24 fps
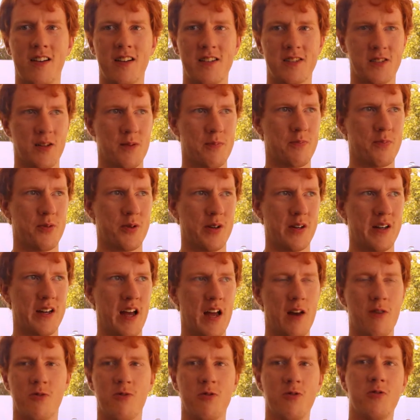at some point
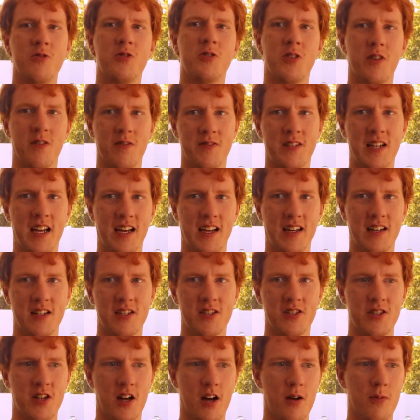and Rouge should have taken
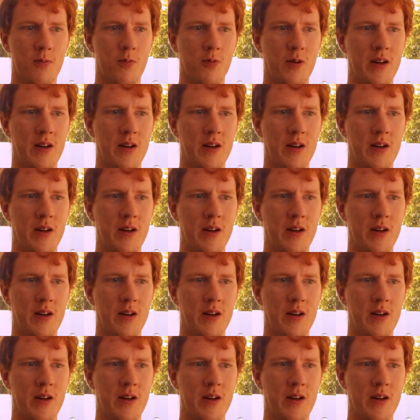his job.